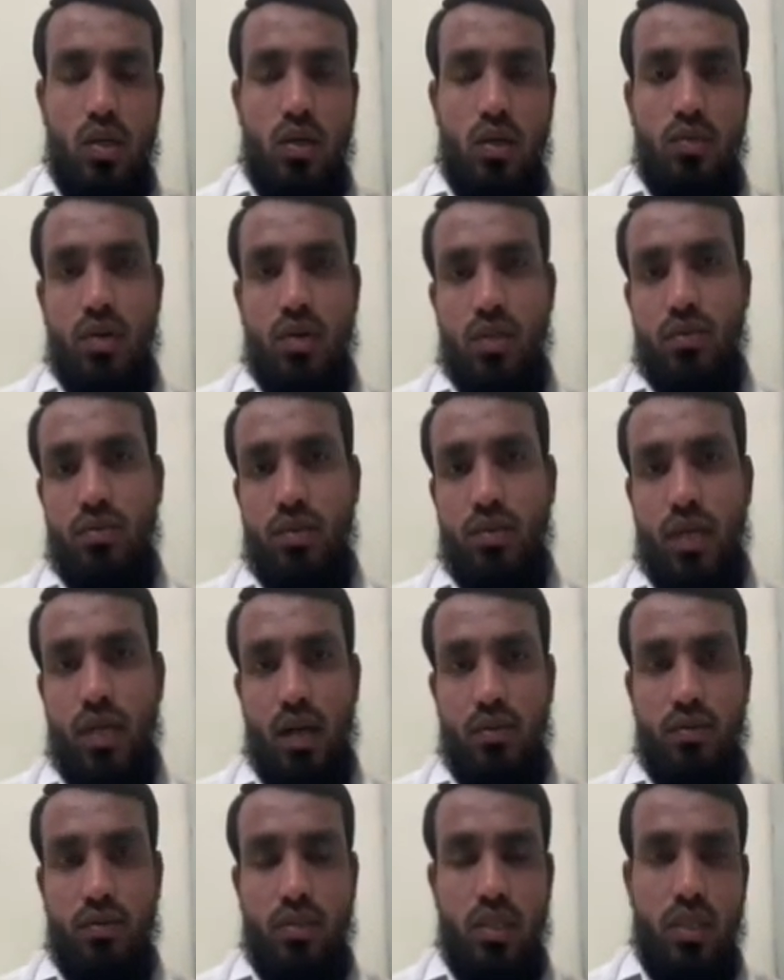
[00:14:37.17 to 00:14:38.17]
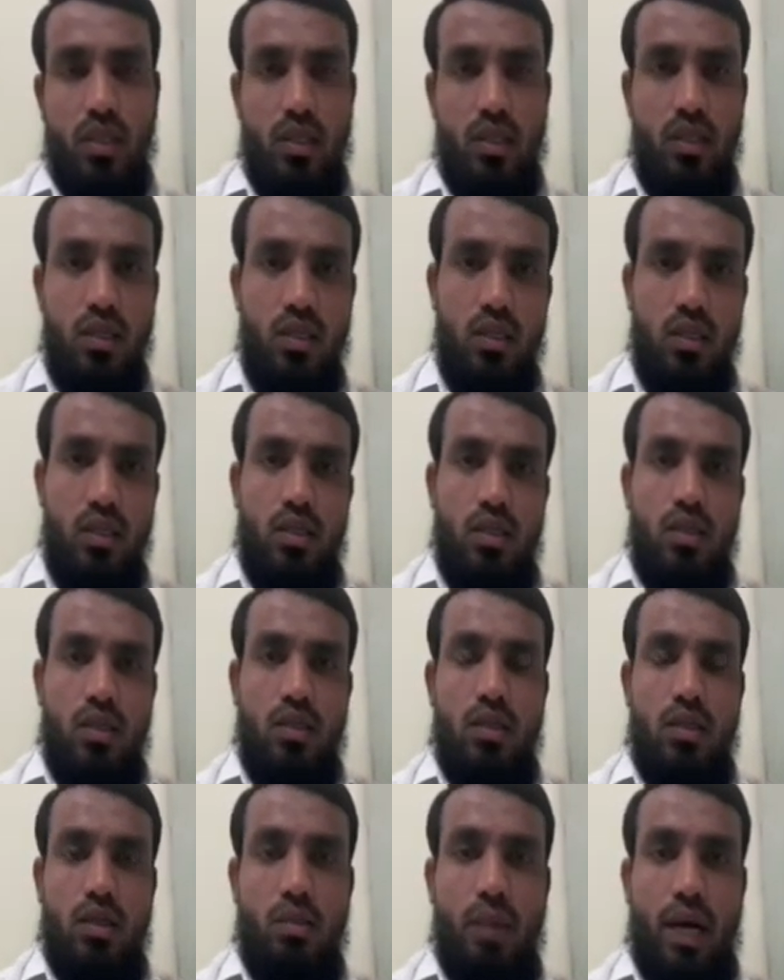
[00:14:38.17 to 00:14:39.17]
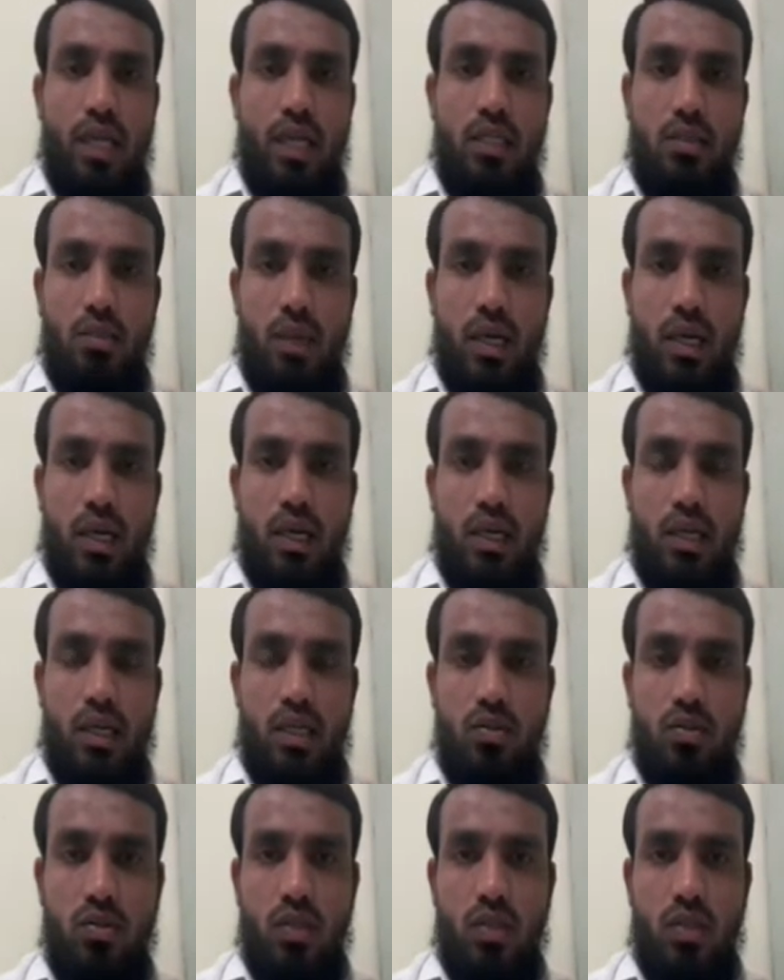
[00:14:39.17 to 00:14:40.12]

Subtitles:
First we have seen marismatic tissue,